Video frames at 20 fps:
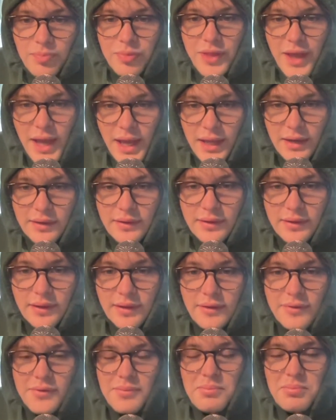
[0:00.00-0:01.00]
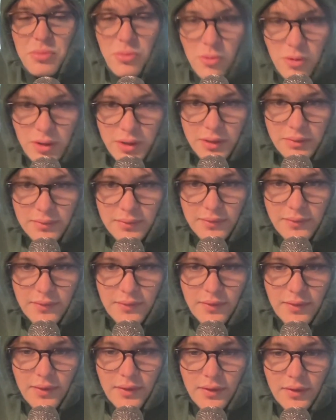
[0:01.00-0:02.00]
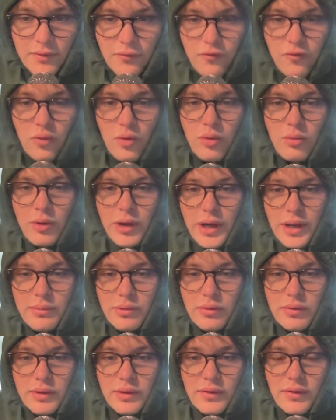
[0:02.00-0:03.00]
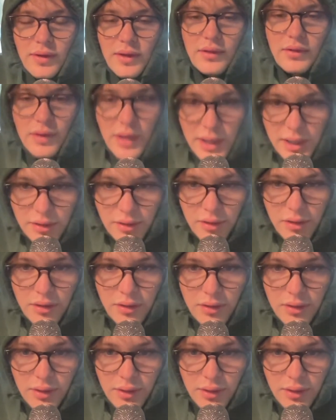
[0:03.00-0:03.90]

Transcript: That is important for what I'm going to say later,